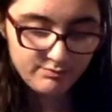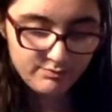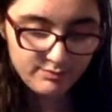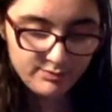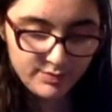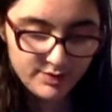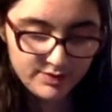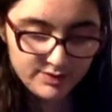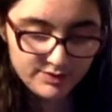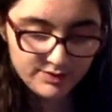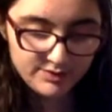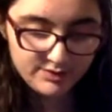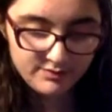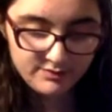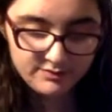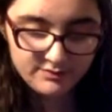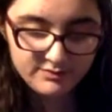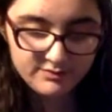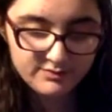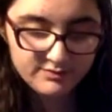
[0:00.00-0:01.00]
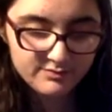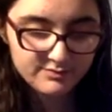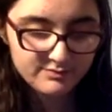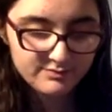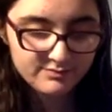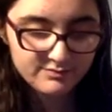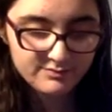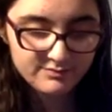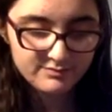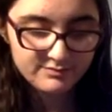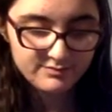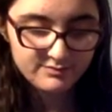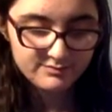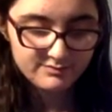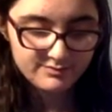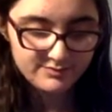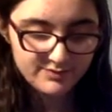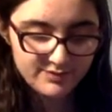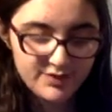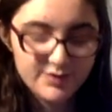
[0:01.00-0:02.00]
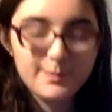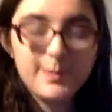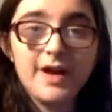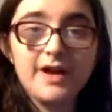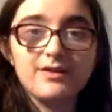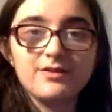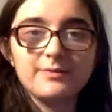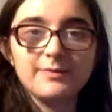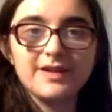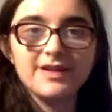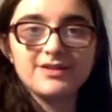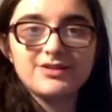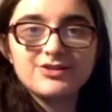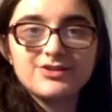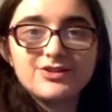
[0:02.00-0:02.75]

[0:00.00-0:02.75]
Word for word: of Spider Man shit.